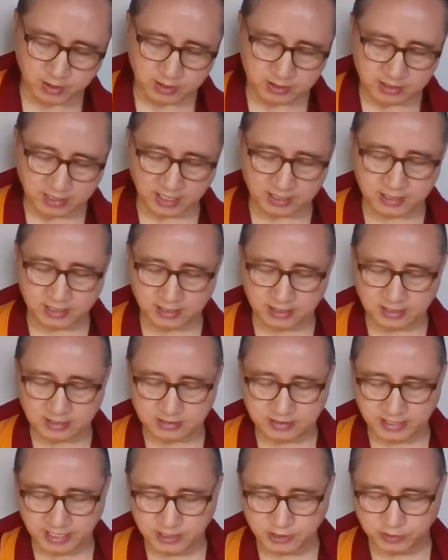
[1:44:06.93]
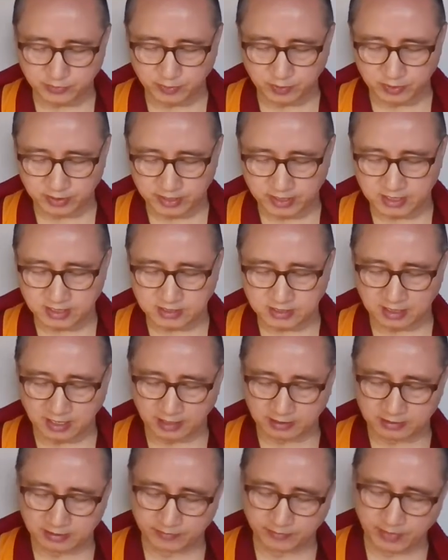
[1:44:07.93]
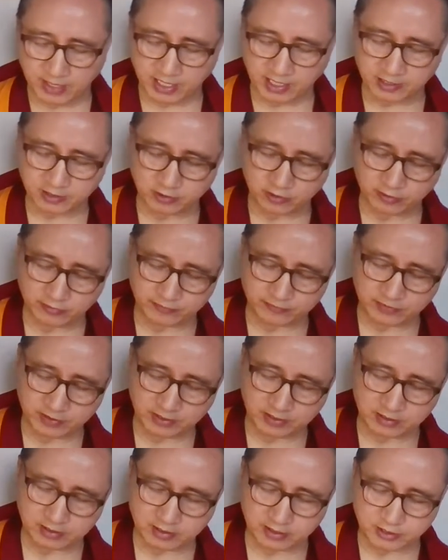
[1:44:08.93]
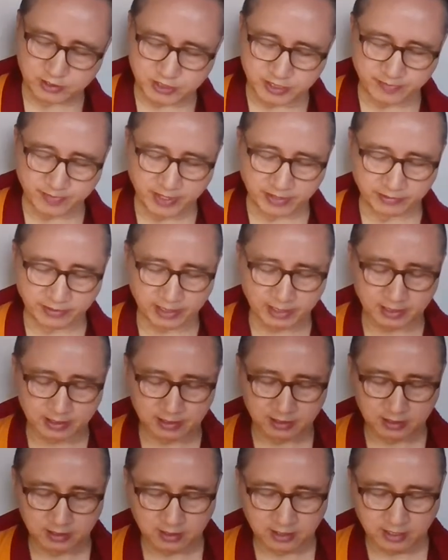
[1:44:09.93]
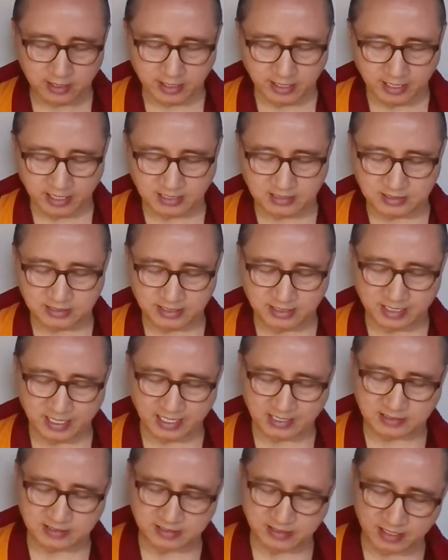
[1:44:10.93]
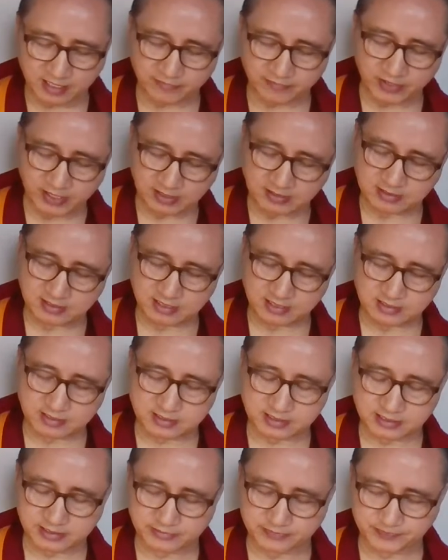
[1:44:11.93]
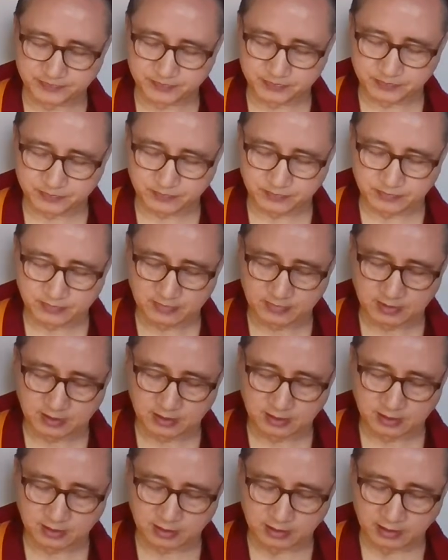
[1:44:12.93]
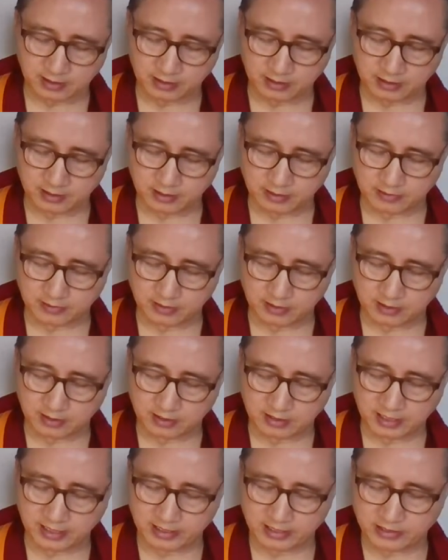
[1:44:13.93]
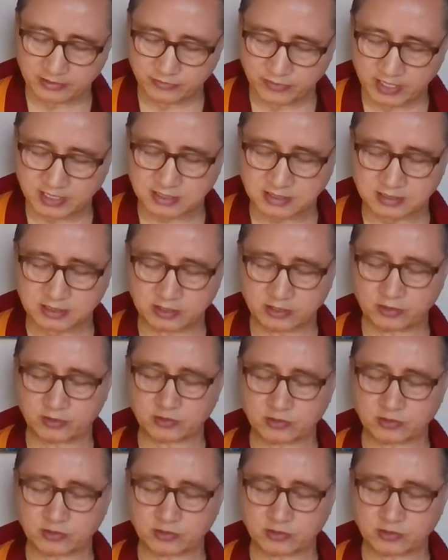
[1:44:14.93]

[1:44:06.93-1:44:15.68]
Nothing is tangible. It is like the mind of the chimera, as it has never existed. Let it rest.